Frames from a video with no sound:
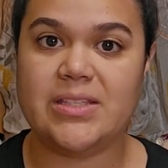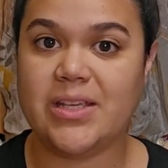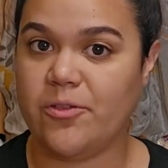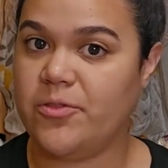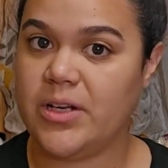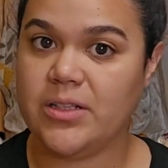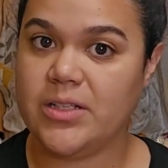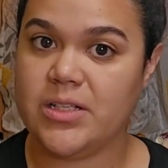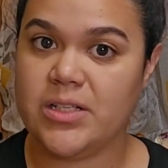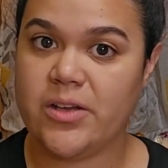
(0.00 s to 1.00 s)

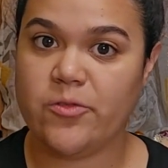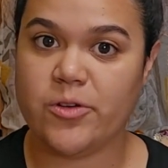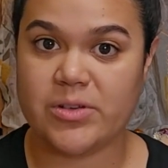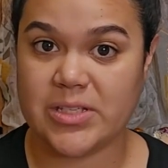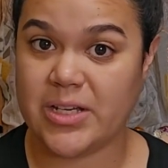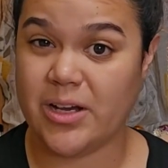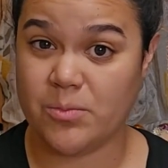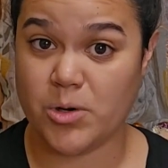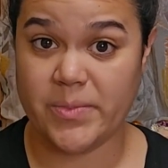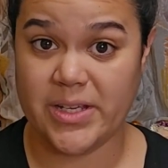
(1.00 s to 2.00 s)
definitely focusing on
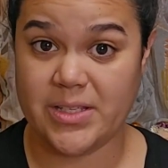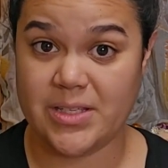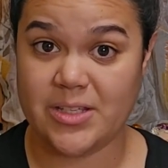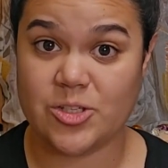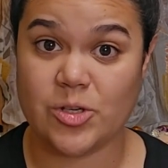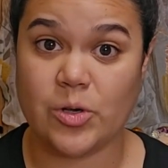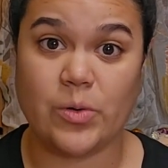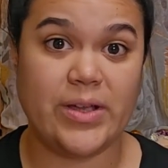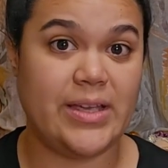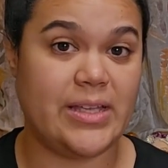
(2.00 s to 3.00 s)
mermaids.
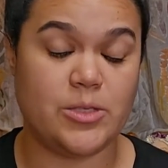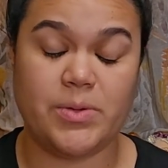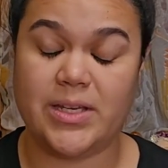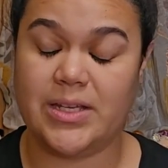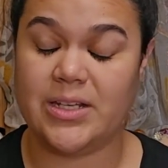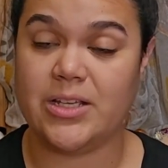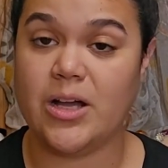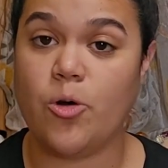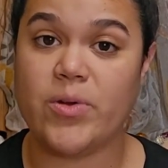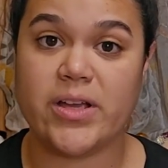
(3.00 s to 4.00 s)
So it's been
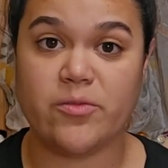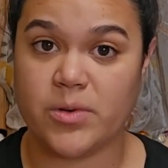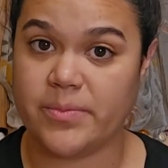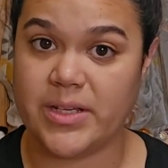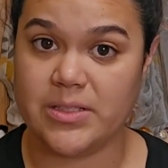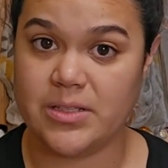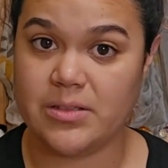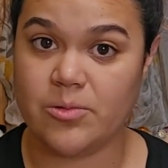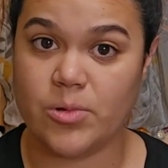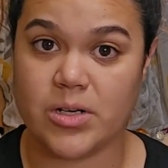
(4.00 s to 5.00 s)
a week of mermaids
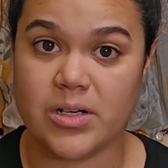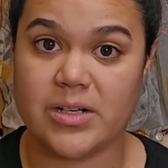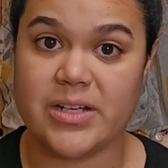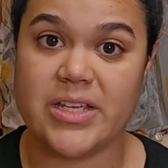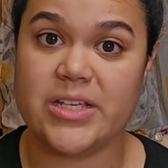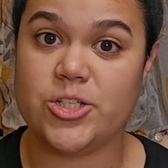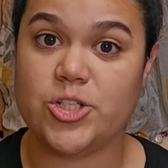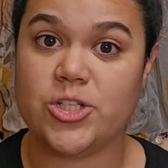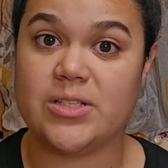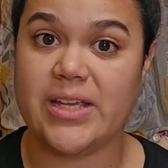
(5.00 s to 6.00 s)
where
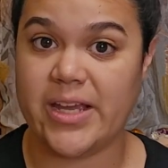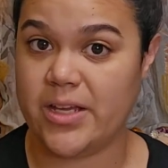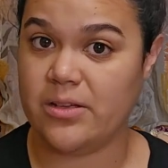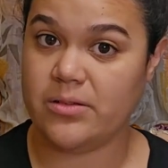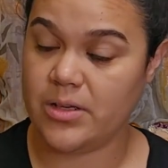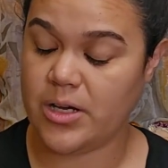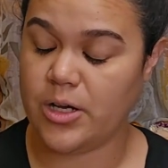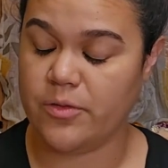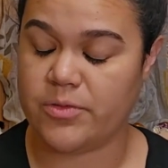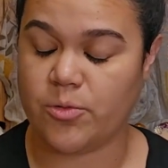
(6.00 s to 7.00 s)
each day
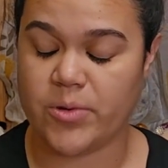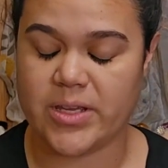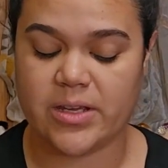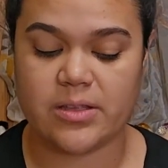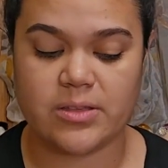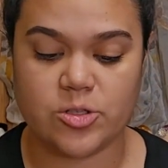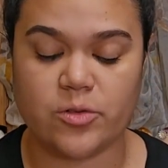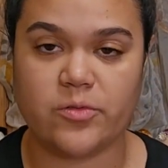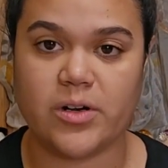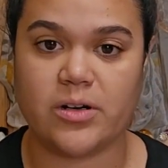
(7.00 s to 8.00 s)
of the week so
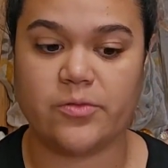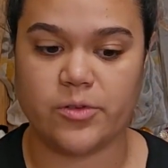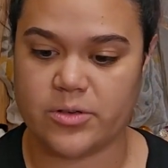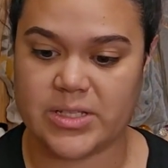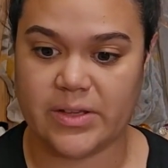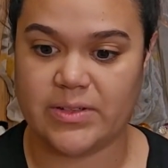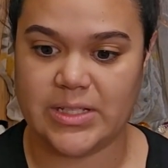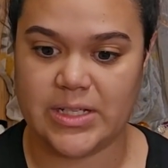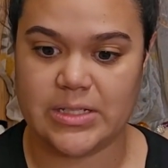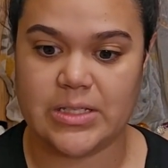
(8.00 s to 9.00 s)
far for 7
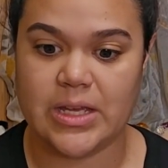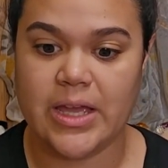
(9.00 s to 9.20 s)
days